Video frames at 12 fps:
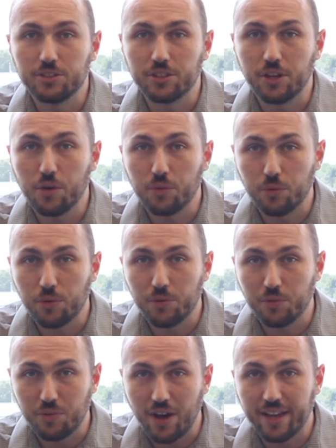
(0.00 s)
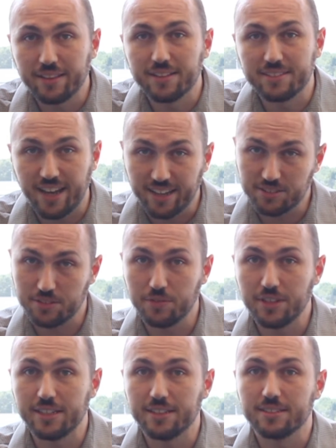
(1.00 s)
you to go through and find the text
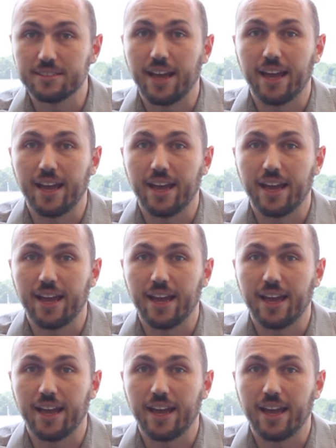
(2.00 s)
of these